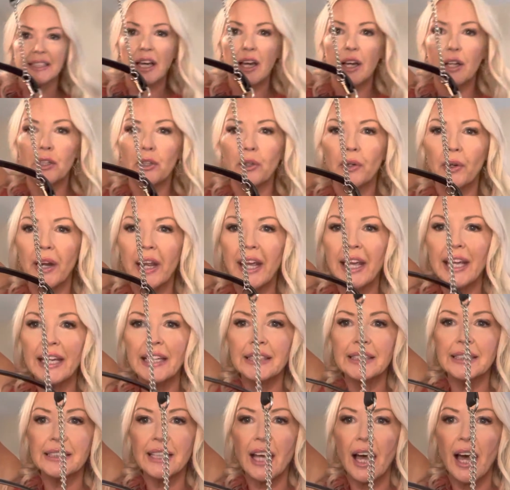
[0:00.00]
a
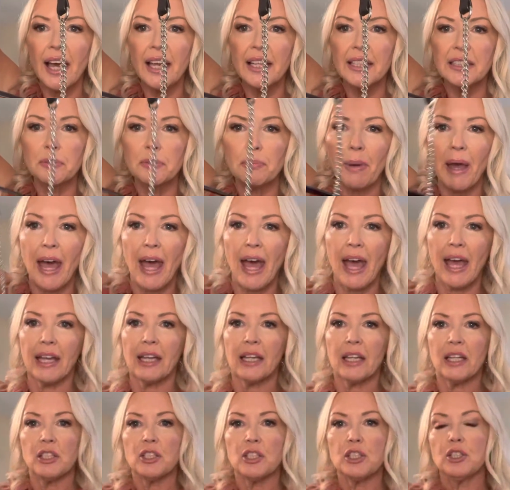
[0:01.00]
great size
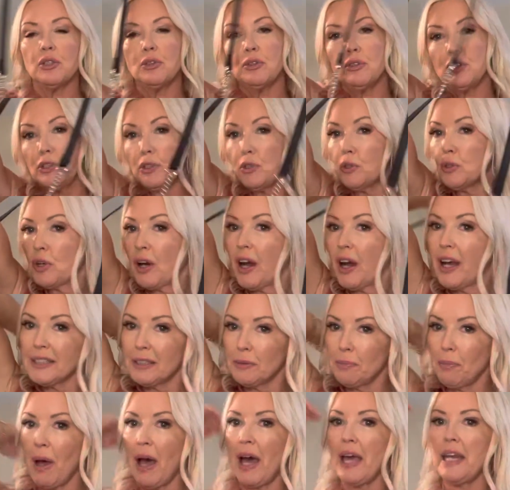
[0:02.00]
bag to do
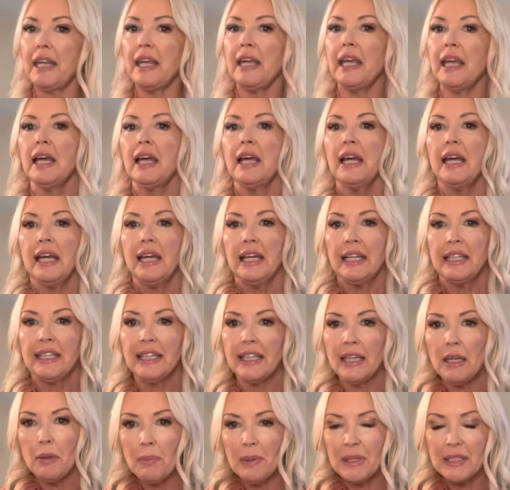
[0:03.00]
crossbody.
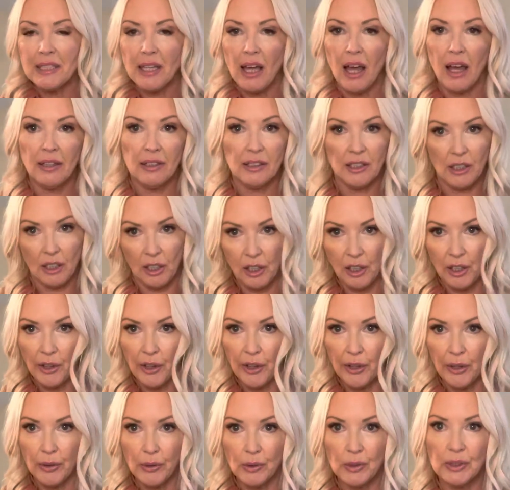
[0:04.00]
Keep it tucked
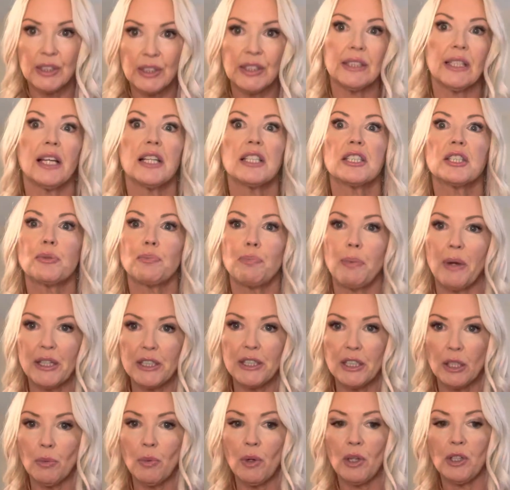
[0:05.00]
close,
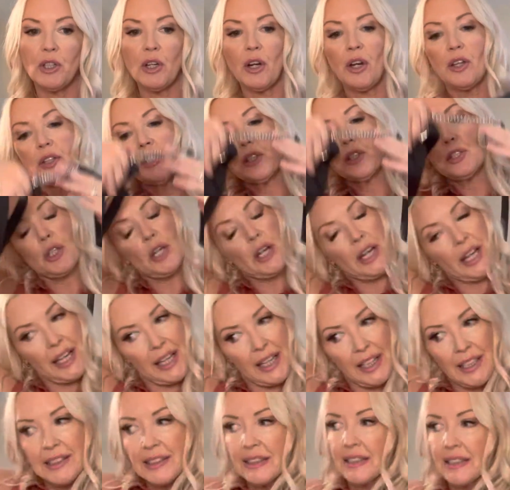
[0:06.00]
especially when you're on the
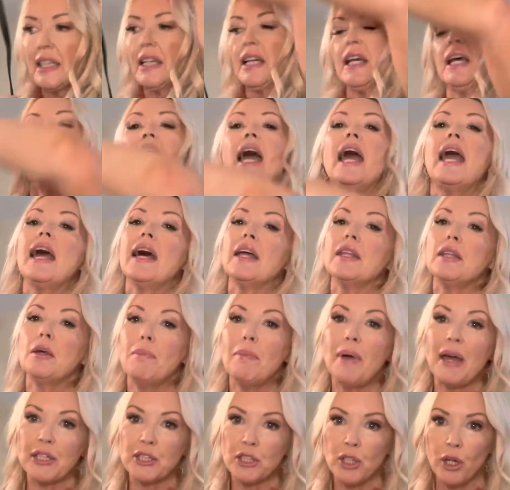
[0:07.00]
trains and the
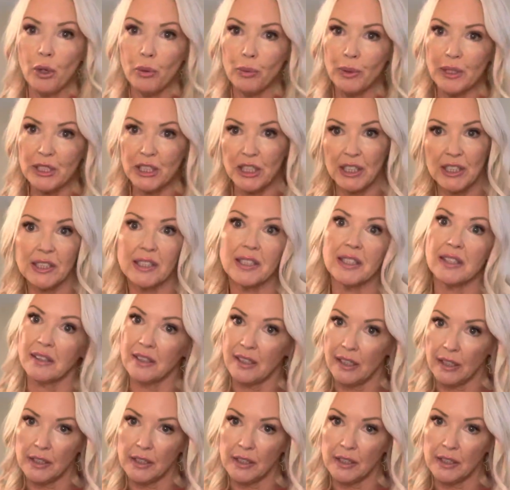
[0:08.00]
metro, which is their